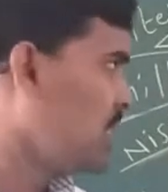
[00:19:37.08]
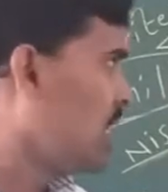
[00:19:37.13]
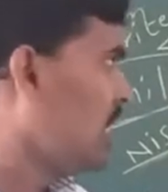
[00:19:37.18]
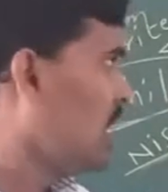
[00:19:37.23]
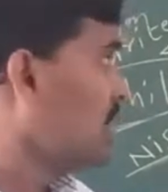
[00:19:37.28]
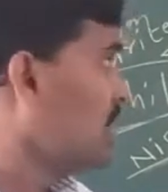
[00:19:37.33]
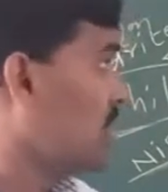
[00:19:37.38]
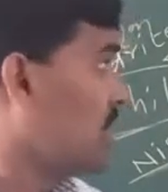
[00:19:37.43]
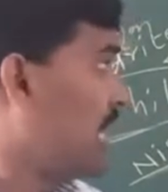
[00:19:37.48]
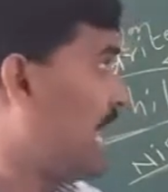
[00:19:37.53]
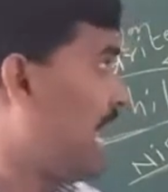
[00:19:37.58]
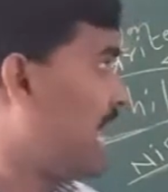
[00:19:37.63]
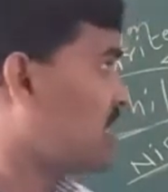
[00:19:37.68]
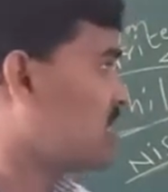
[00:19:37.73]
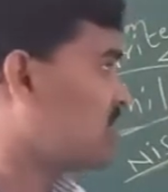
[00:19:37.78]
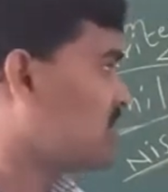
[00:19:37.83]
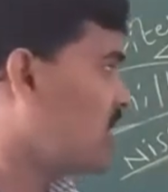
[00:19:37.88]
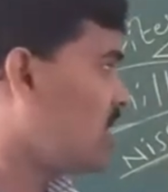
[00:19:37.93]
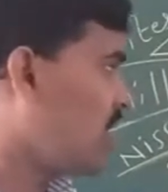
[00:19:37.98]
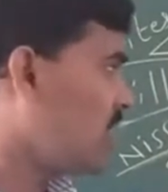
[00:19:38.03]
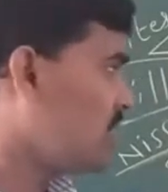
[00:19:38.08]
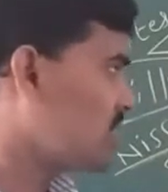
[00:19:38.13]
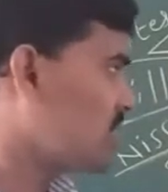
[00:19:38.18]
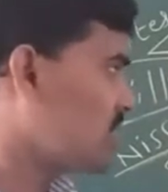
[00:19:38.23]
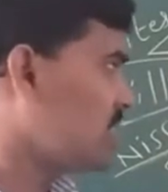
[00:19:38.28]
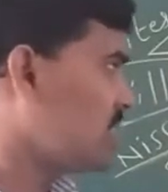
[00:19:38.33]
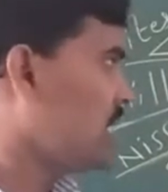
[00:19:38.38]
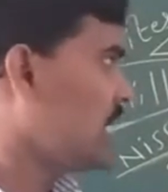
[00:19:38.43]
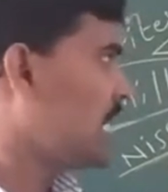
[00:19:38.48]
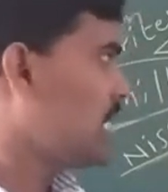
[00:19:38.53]
The axons,
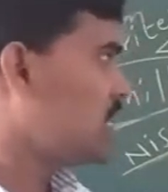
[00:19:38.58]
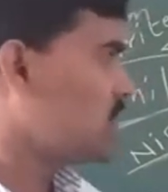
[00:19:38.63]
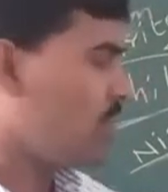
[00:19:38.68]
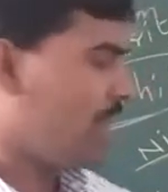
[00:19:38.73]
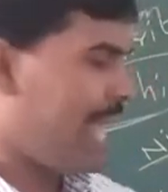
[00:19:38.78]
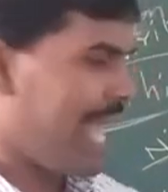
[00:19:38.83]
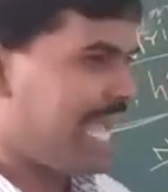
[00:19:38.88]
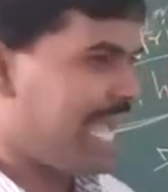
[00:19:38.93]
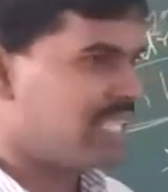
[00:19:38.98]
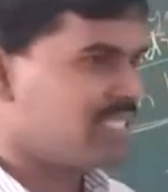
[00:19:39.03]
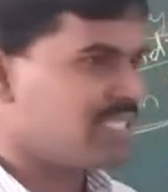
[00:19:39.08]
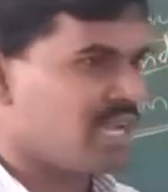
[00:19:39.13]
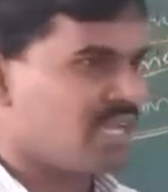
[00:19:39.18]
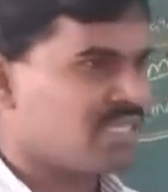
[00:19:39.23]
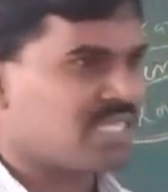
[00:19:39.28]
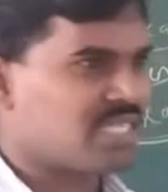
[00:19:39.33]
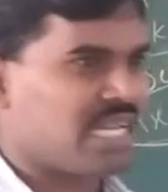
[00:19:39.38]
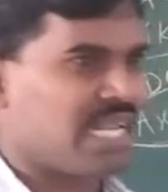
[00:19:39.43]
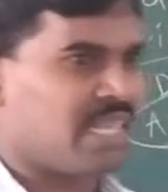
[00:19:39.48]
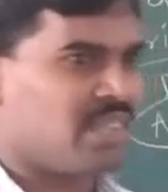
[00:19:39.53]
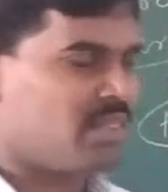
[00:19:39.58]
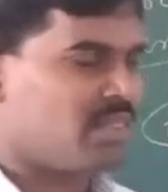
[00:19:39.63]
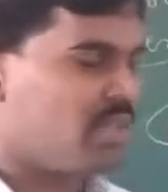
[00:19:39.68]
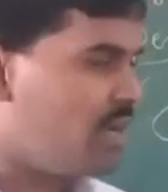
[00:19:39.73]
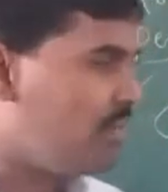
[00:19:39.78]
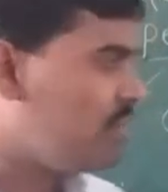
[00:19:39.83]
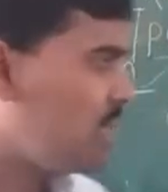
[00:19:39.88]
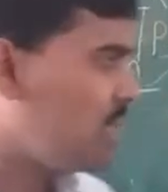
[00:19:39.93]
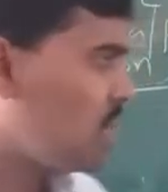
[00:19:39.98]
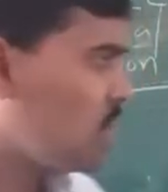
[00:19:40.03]
so axons length
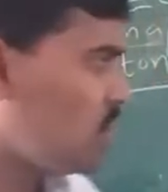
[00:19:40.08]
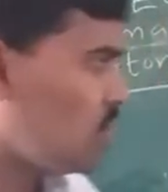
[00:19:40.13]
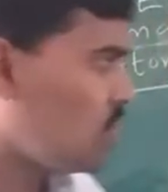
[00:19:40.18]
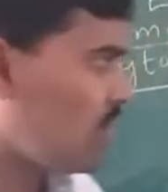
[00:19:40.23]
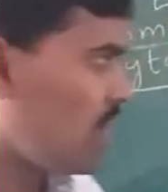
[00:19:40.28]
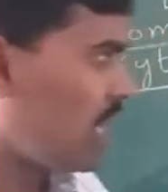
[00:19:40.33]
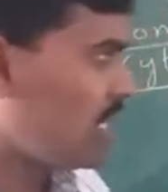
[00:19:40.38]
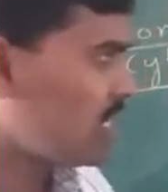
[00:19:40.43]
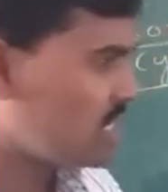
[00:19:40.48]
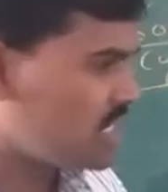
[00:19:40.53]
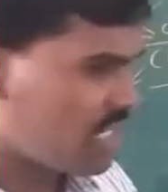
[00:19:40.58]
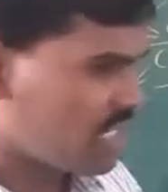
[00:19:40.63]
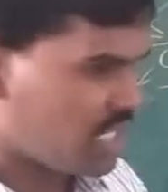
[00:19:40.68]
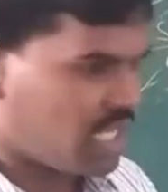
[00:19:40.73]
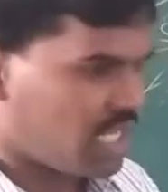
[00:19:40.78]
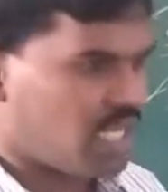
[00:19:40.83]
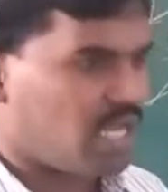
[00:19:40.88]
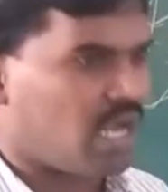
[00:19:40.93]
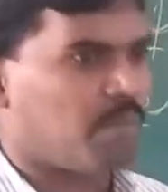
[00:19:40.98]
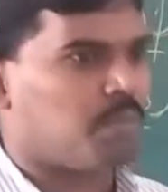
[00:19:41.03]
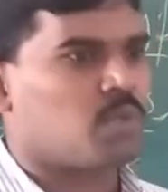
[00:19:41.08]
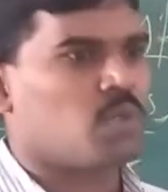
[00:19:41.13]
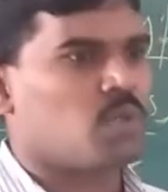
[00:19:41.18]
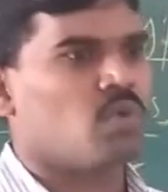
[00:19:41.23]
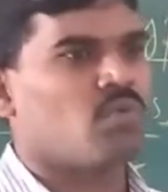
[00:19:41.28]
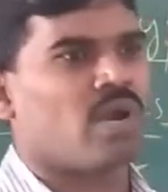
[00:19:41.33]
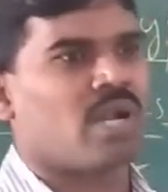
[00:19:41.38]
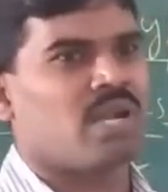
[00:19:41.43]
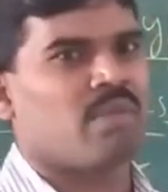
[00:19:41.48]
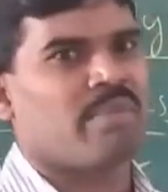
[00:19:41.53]
of the neurons up to
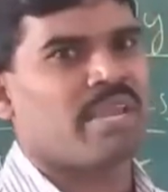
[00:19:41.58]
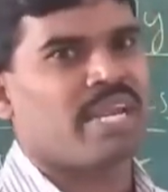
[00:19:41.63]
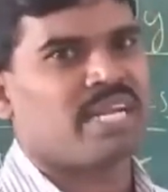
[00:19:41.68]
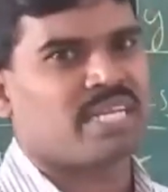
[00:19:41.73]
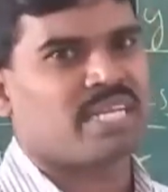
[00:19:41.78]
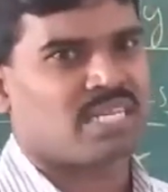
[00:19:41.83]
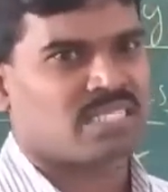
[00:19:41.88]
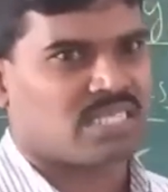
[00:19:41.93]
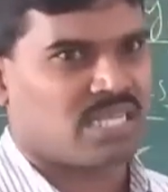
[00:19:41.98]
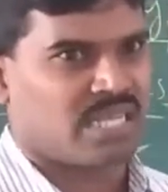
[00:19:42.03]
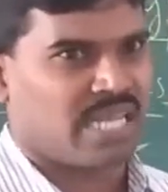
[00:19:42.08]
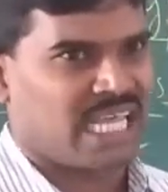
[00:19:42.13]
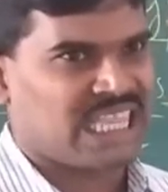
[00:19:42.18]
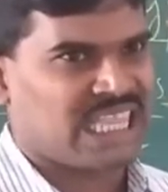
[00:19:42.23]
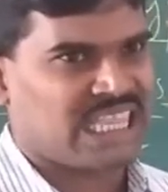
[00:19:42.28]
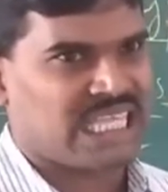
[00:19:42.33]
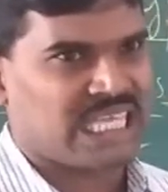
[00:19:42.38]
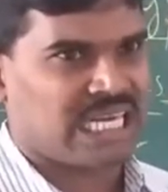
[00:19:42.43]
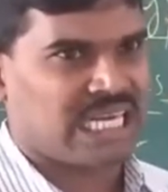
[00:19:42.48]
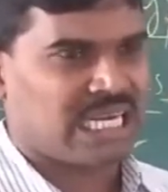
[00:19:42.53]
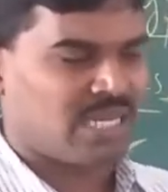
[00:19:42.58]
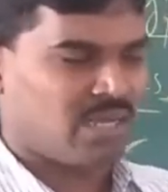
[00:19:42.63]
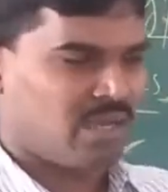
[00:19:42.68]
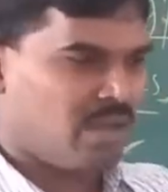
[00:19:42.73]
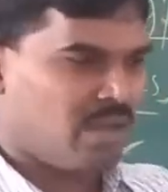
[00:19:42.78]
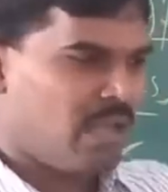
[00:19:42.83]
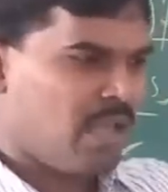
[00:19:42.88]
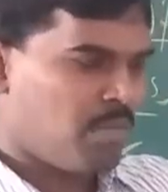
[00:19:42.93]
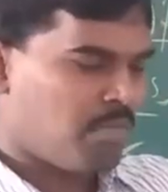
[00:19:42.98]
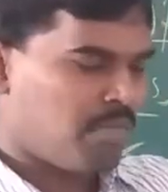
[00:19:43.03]
1 meter's length and
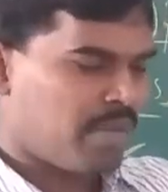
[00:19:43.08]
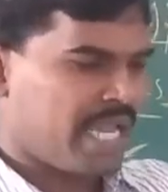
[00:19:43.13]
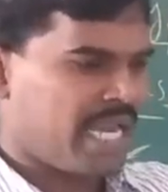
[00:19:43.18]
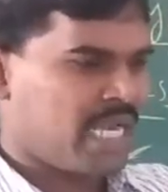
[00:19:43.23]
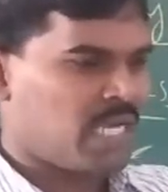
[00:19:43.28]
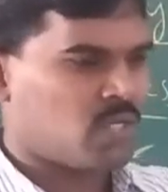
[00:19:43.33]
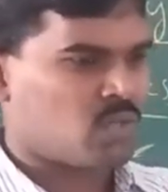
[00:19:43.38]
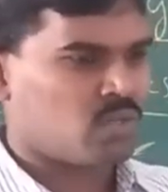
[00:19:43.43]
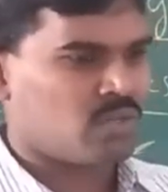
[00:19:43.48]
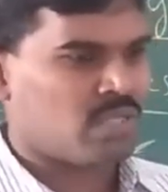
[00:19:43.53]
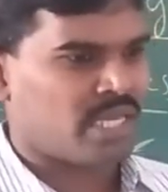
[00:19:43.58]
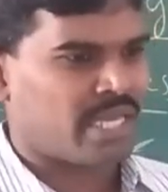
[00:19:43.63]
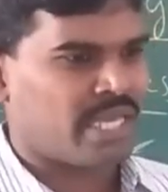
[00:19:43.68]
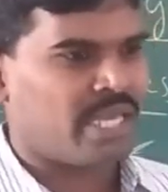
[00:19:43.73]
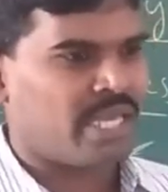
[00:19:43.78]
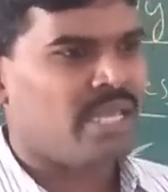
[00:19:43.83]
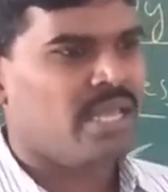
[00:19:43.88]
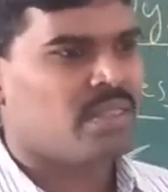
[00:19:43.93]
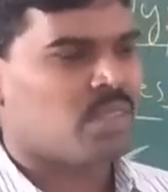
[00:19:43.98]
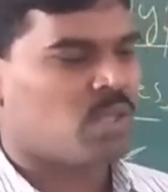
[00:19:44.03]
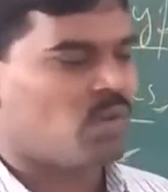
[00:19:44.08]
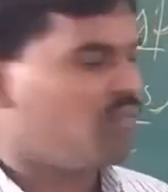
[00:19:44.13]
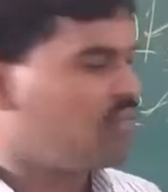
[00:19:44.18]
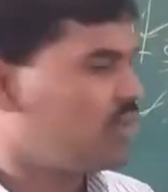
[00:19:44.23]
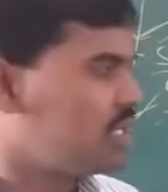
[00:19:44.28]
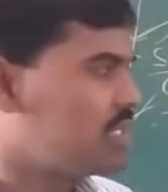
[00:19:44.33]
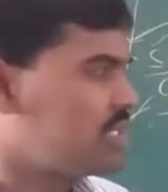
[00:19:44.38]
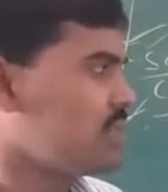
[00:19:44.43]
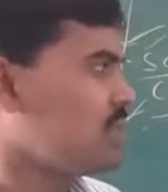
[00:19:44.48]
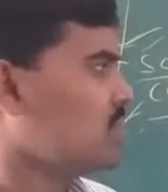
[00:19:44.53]
brain to the
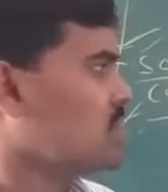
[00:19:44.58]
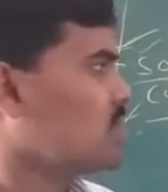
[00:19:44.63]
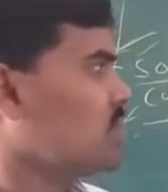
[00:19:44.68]
foot.